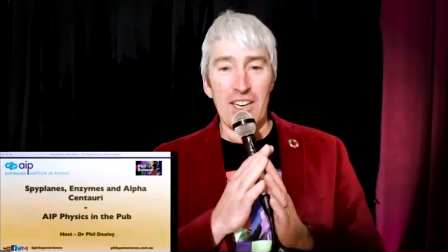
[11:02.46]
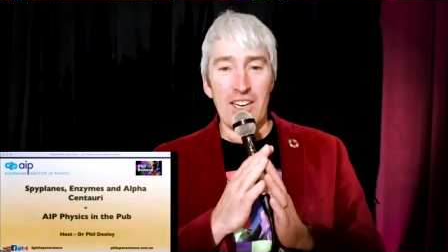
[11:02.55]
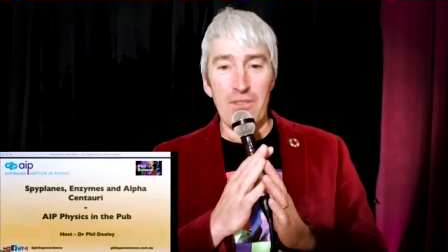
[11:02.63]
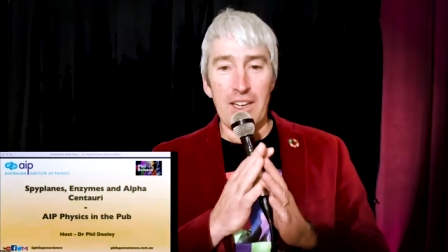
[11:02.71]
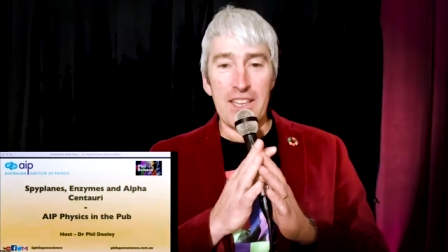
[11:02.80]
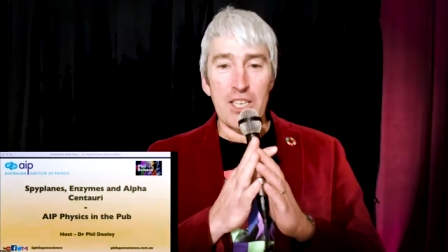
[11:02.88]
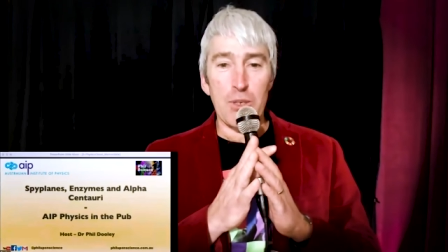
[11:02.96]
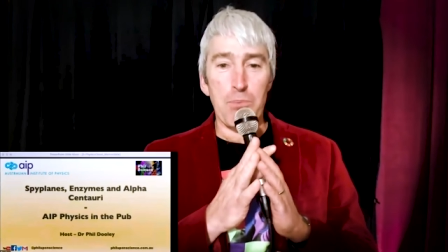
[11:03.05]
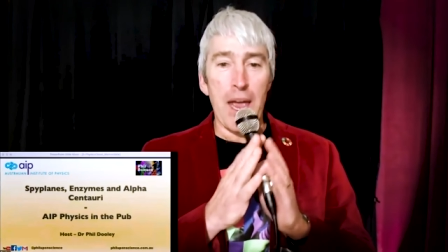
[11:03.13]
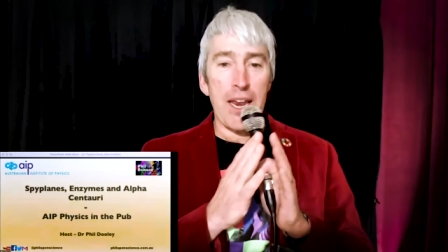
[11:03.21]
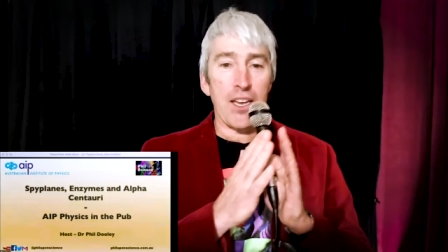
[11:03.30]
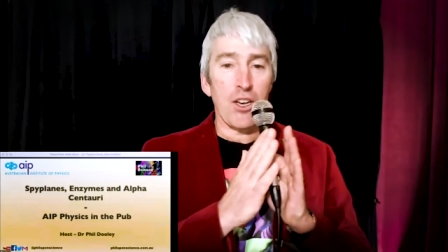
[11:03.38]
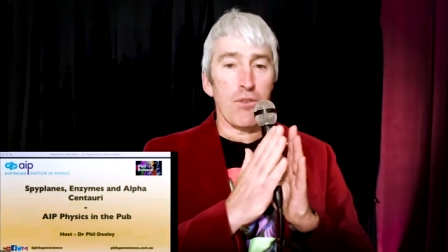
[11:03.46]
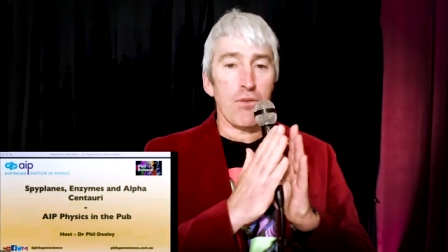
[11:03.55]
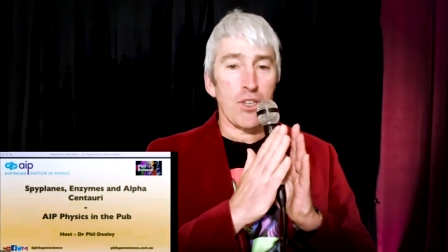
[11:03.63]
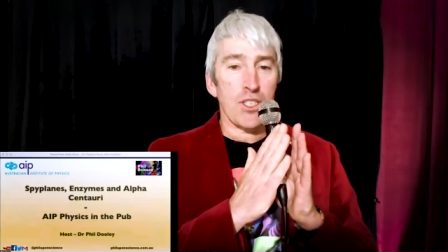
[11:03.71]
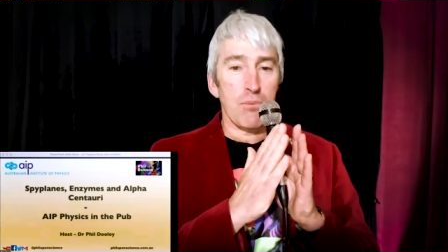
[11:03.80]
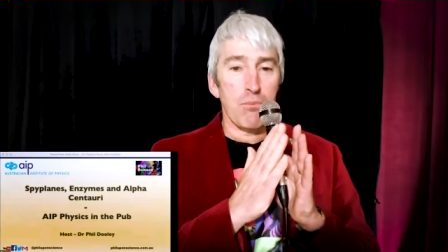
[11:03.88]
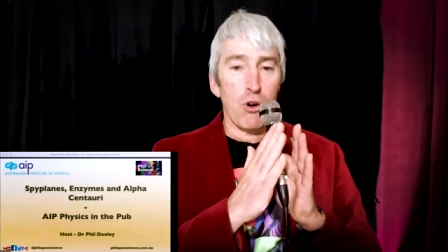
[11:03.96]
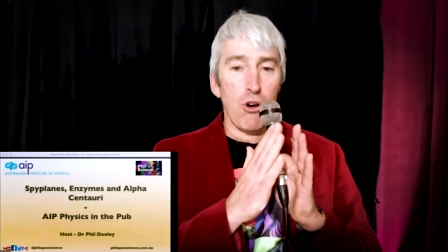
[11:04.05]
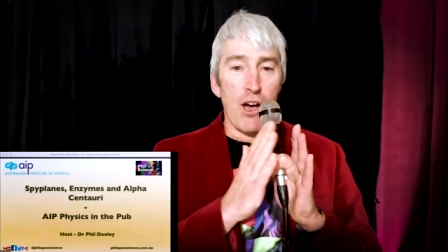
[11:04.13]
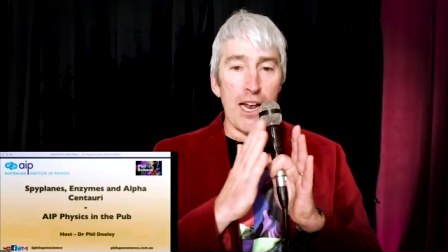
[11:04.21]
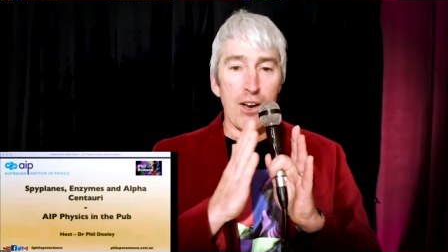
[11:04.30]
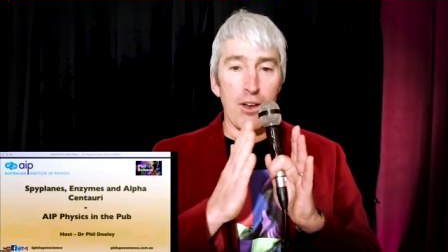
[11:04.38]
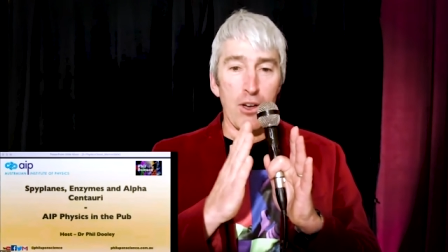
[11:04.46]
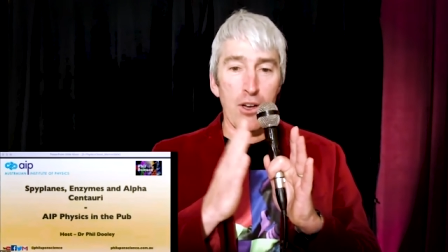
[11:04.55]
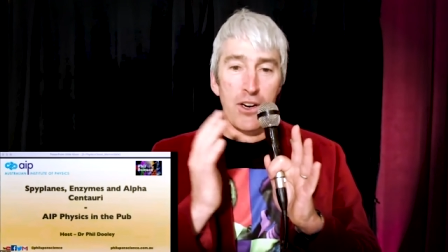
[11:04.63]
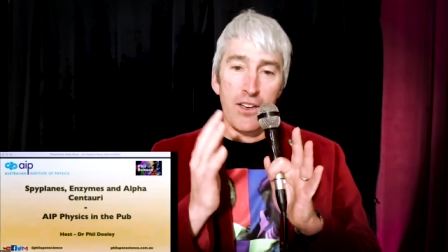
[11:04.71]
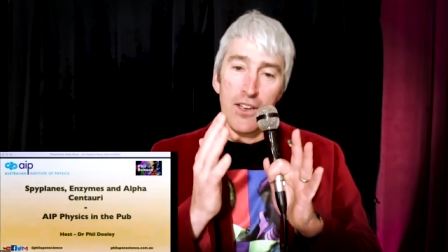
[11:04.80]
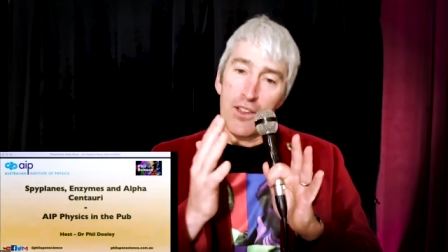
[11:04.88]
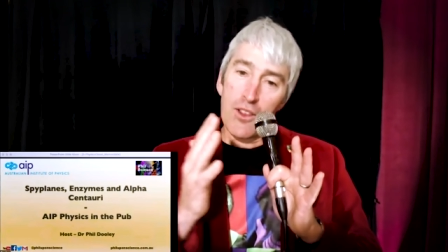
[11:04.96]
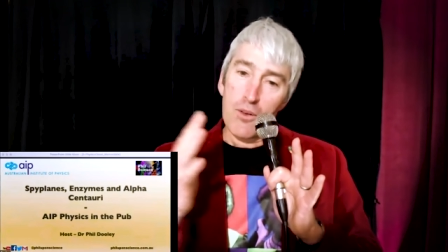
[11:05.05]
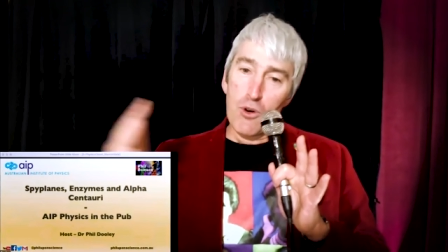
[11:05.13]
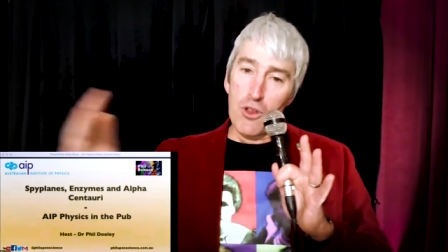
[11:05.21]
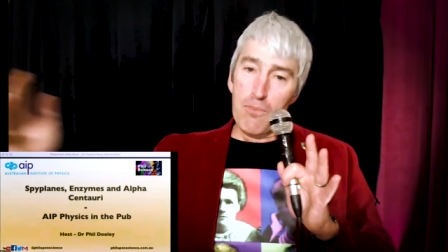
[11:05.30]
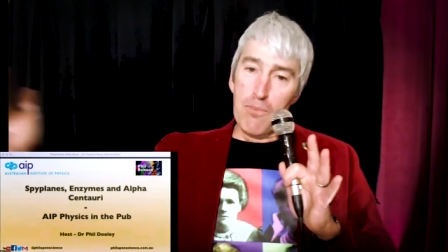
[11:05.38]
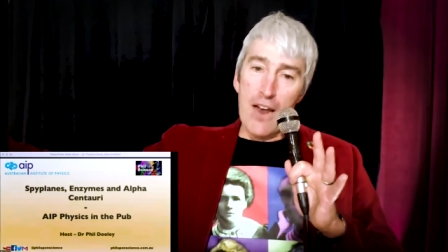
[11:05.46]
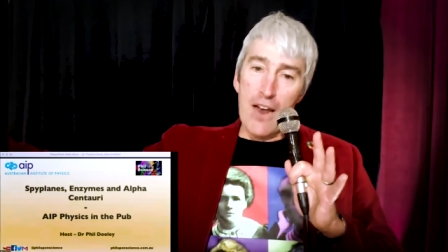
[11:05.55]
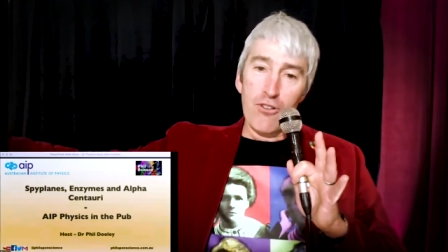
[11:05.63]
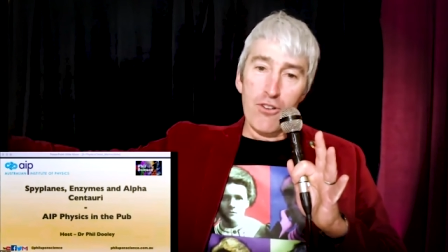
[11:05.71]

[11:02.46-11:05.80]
like the expanding universe. The more I learn, the more the boundaries